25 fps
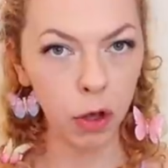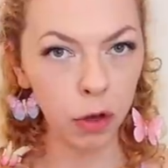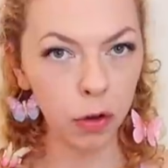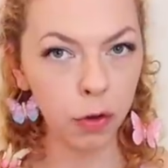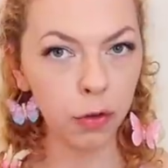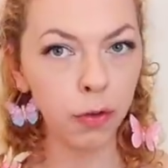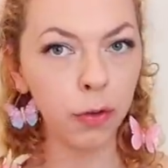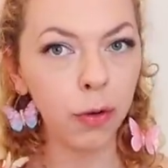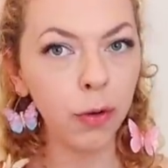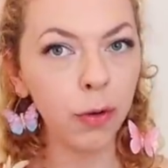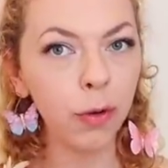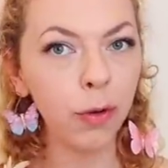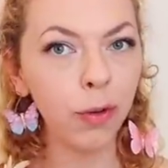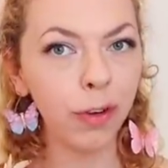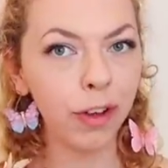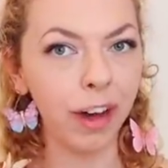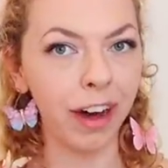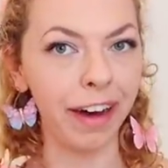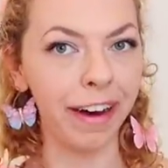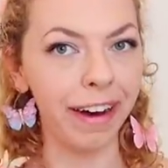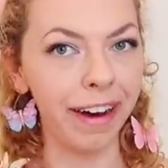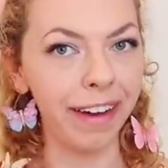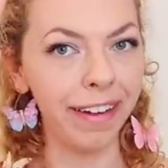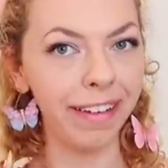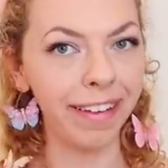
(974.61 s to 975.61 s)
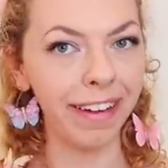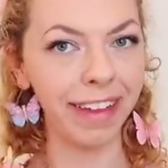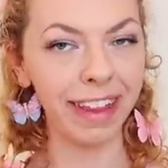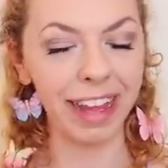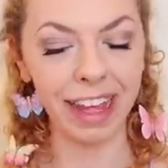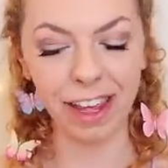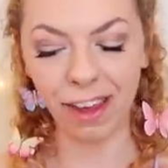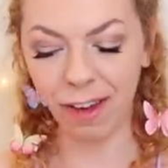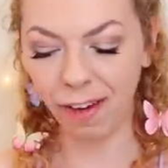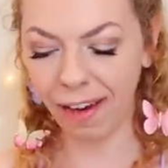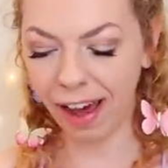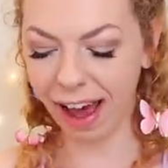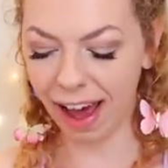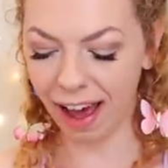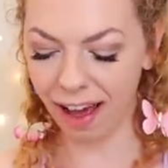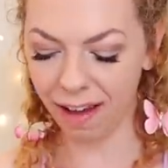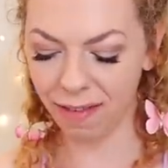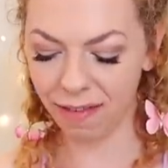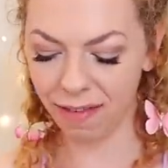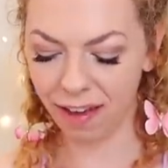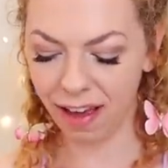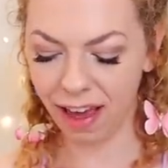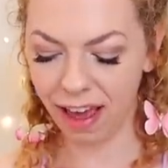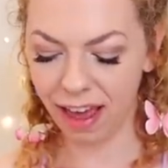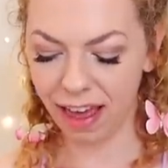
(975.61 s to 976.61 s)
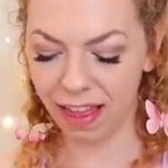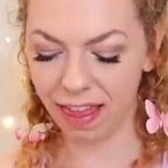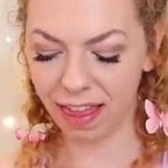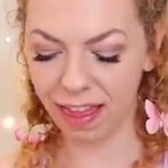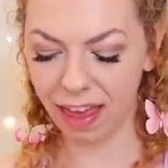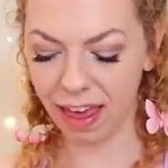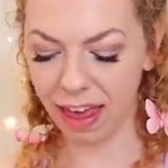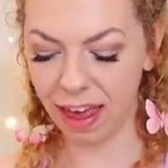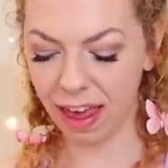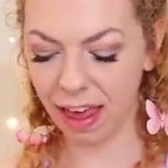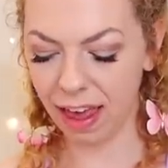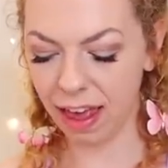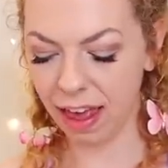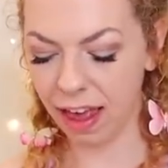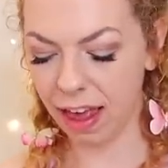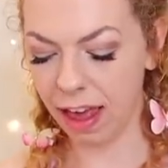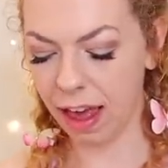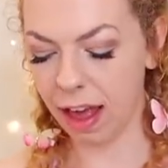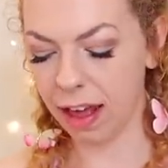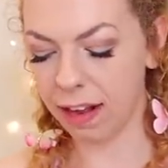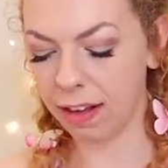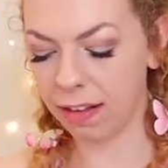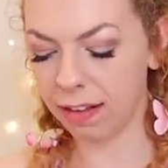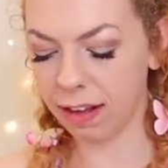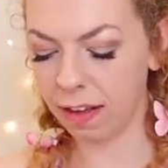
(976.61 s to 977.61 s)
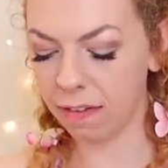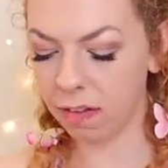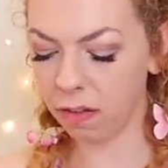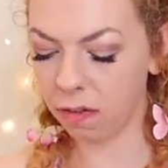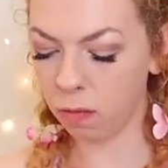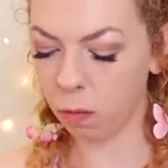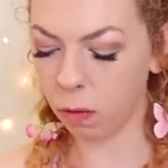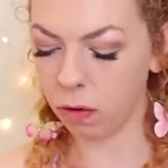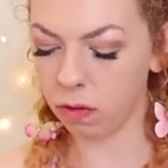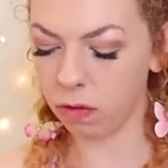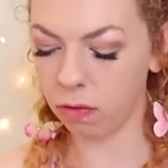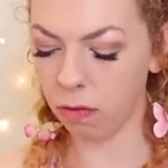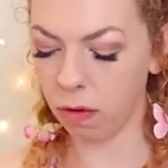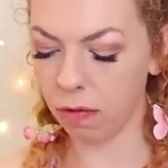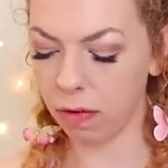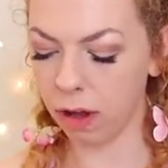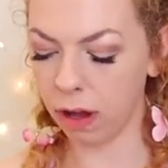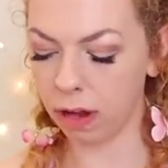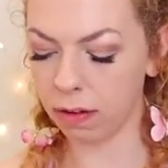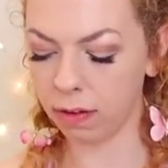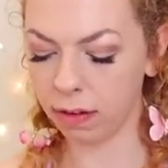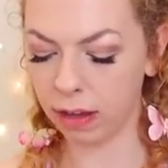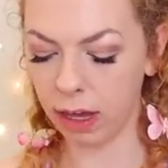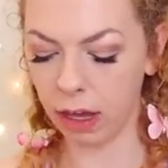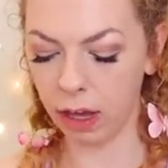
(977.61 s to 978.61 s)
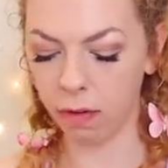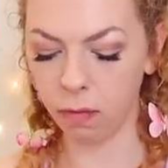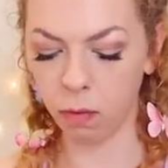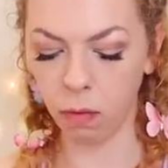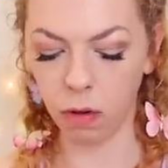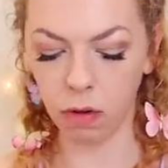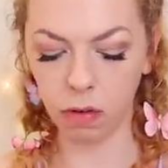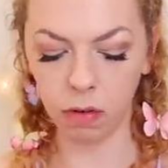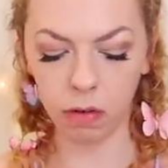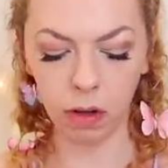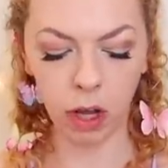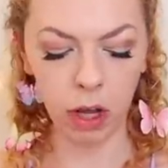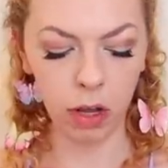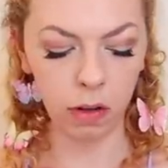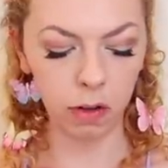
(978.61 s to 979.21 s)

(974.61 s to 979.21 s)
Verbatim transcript: Sword card, and then you have the Seven of Wands in reverse, King of Wands.